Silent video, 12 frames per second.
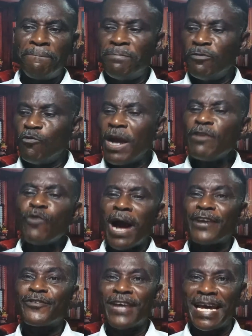When you
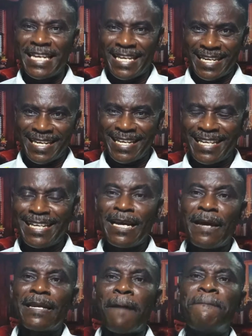are trading,
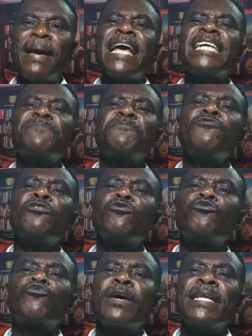the best period
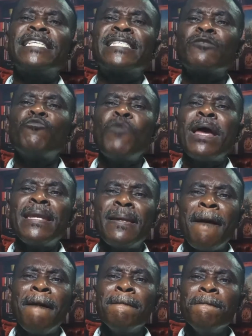to trade is
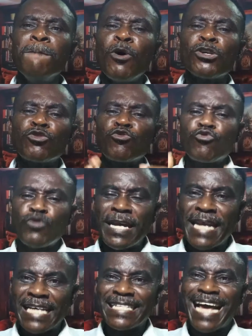when most
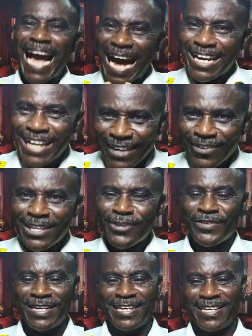traders are actually
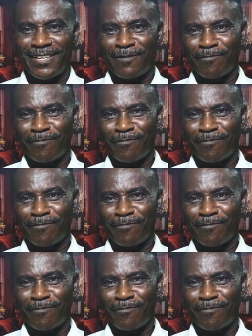trading.